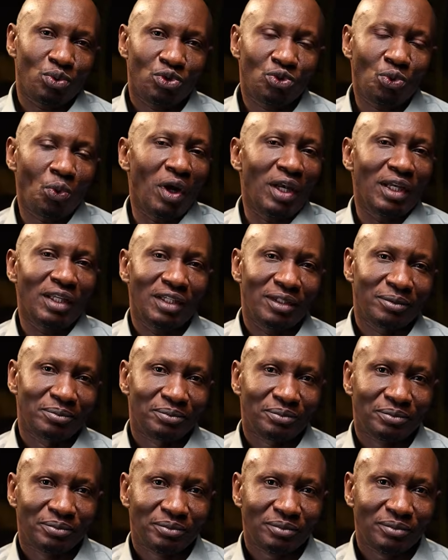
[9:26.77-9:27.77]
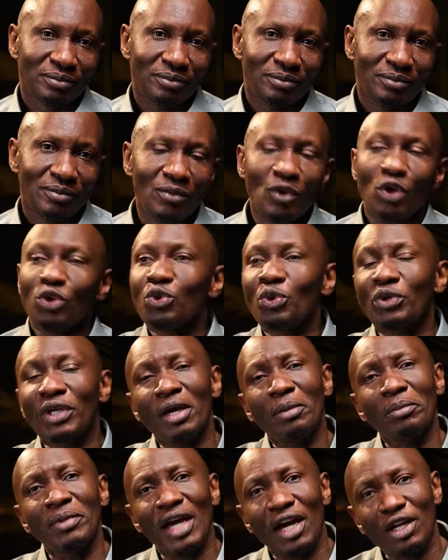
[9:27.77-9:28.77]
surely. You
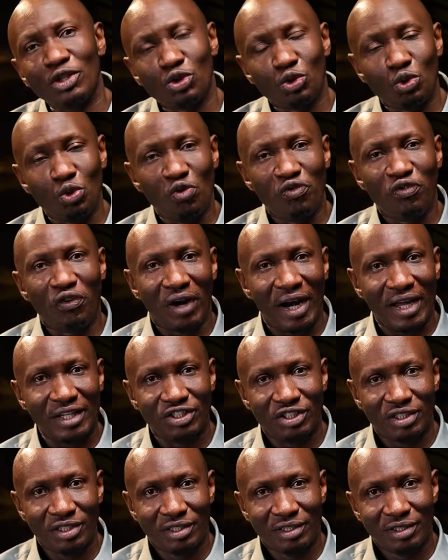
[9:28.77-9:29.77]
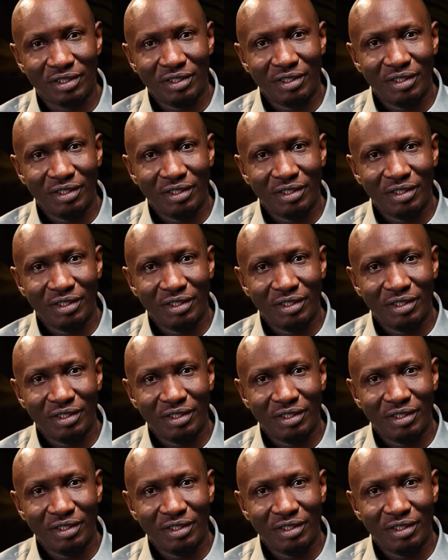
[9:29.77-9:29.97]
came here at 2 for lunch.